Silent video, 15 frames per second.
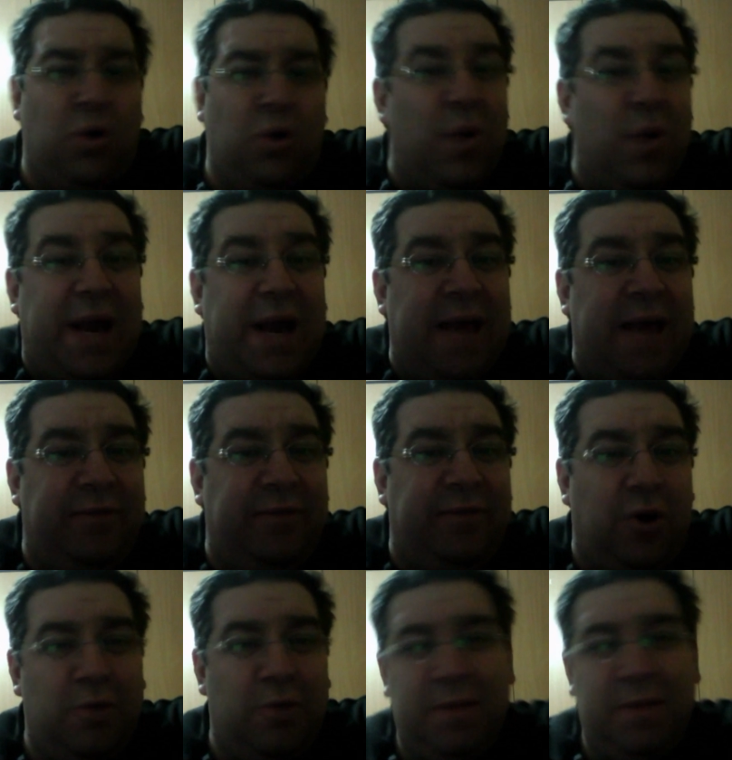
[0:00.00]
whatever,
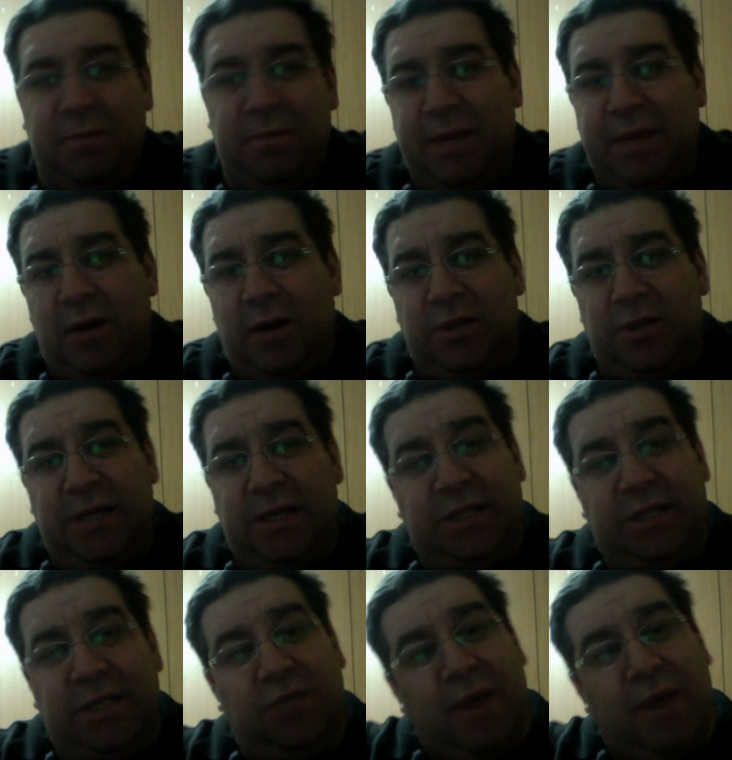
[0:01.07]
or maybe because his
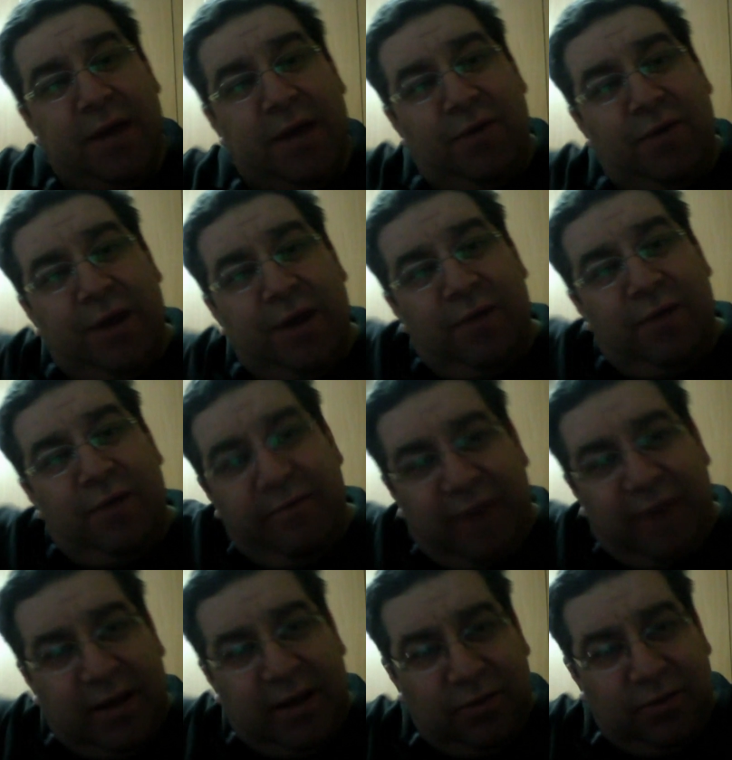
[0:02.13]

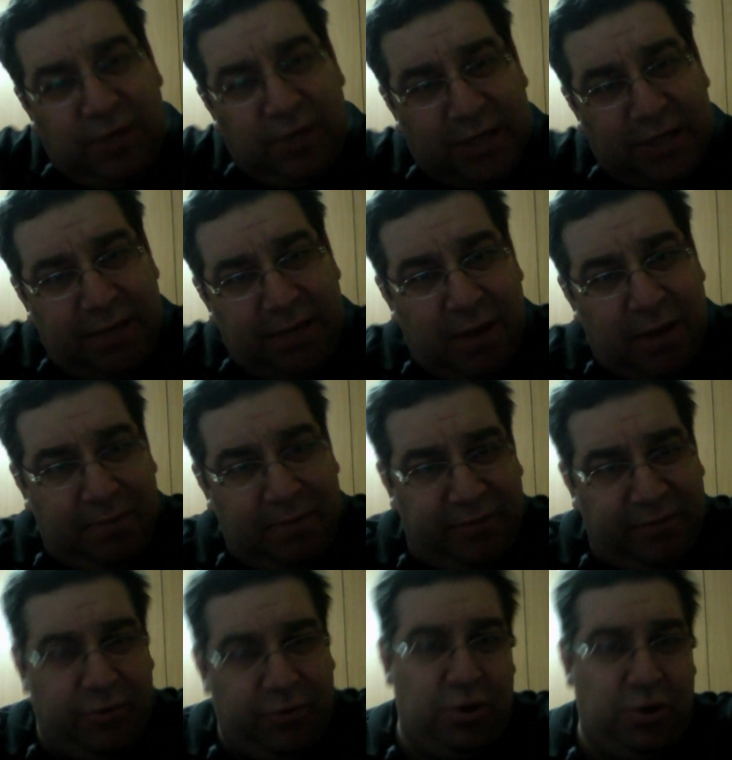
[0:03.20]
grandfather was an Imam
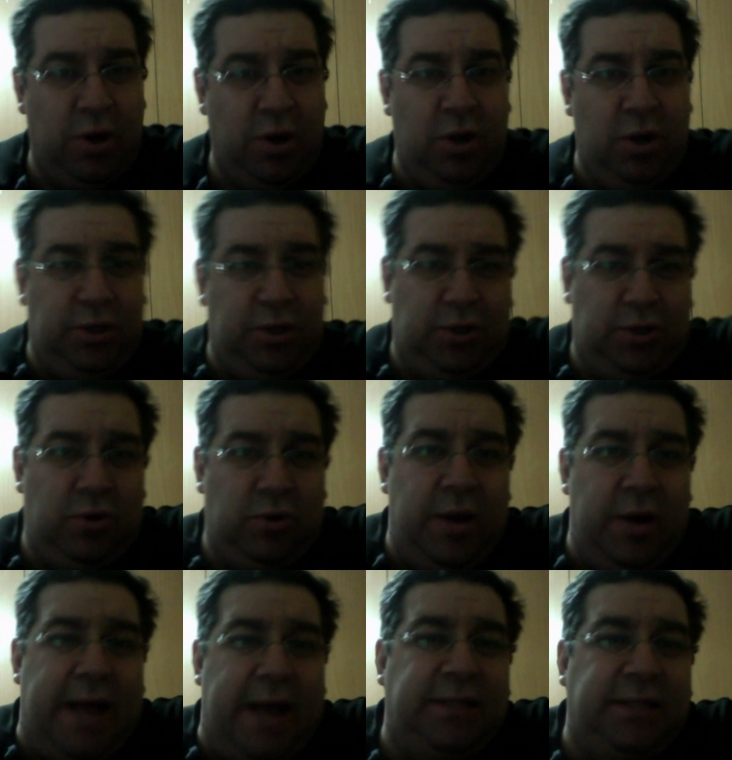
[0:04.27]
before. So,
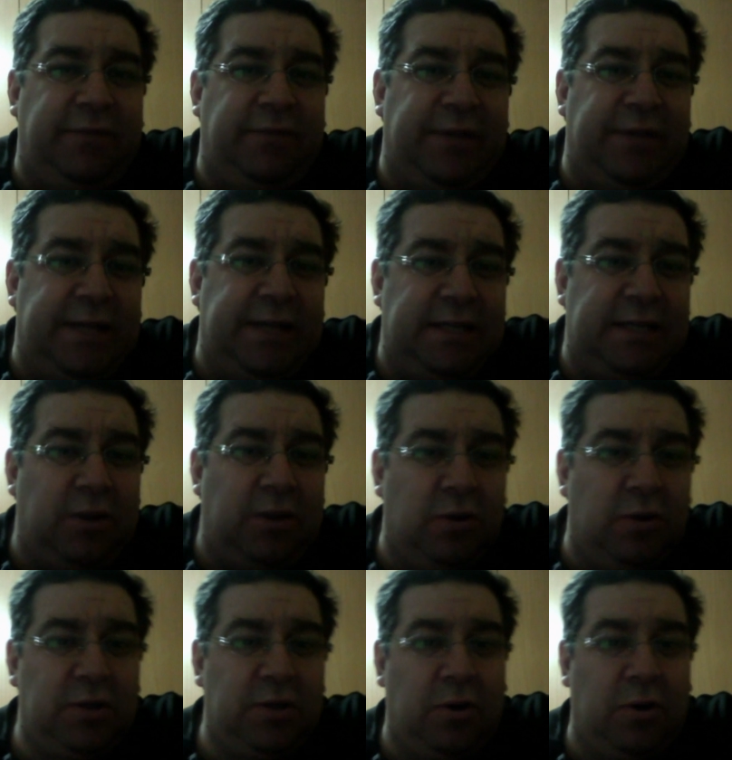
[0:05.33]
as if it
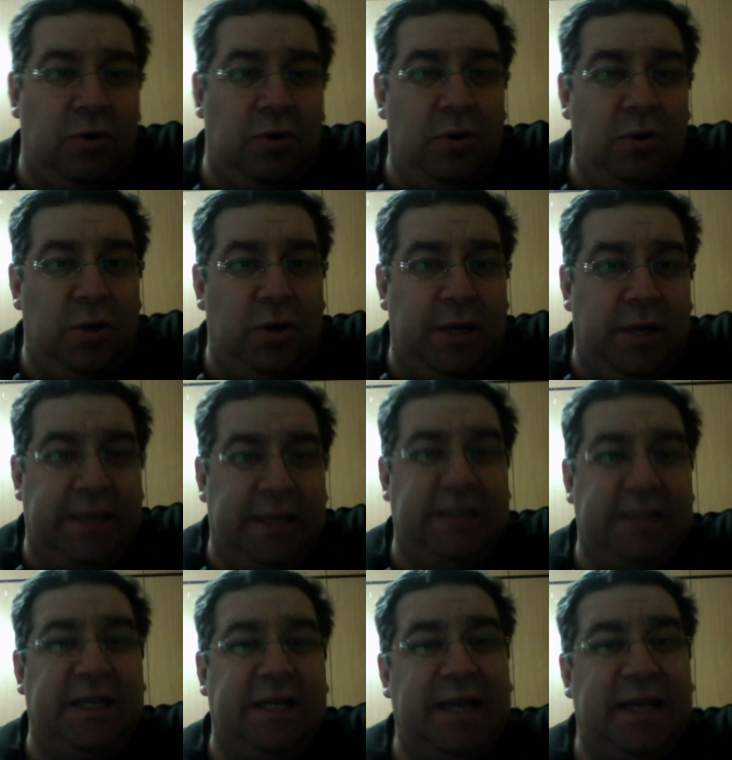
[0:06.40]
is
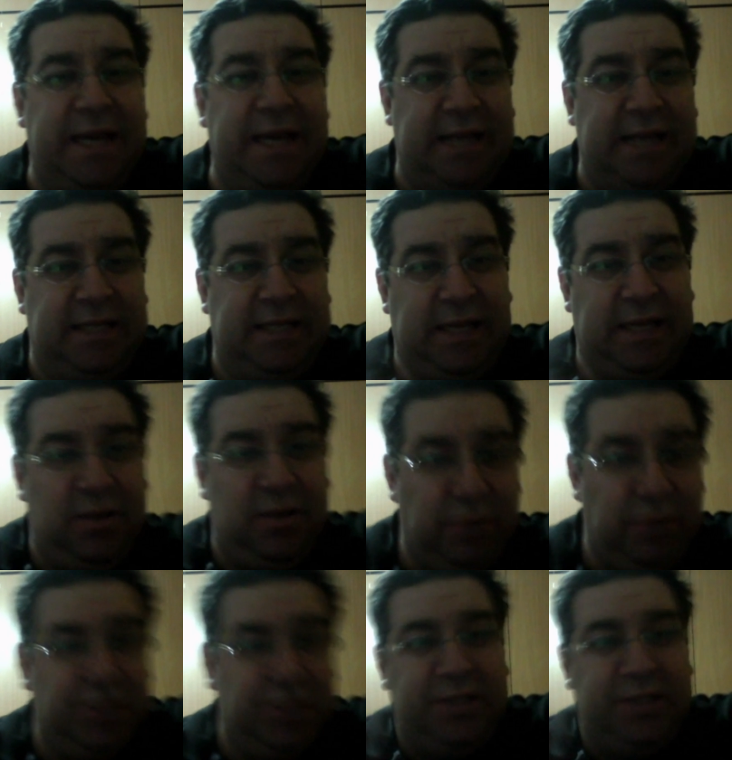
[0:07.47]
a legacy. We
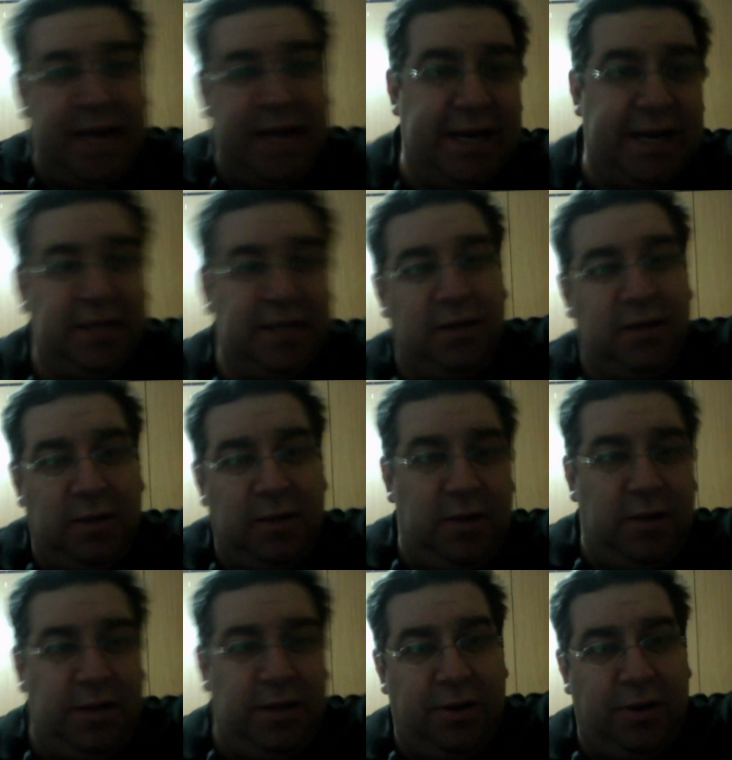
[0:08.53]
just get it,
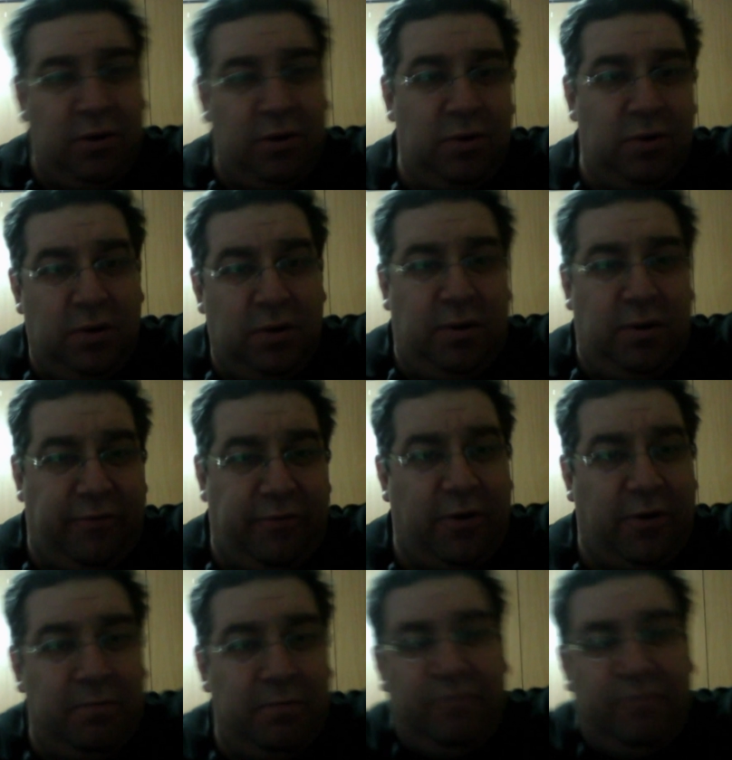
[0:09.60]
you know,
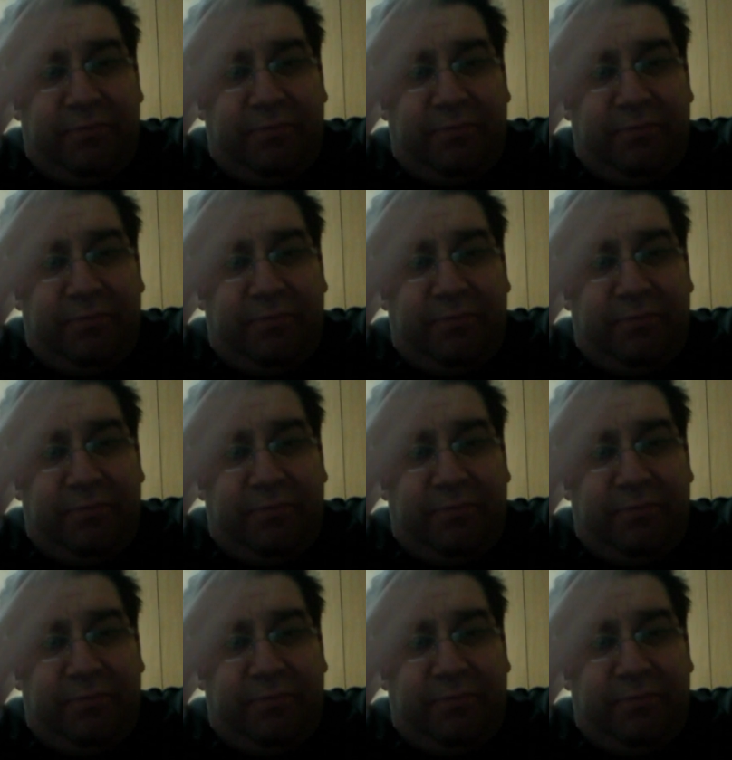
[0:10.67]
from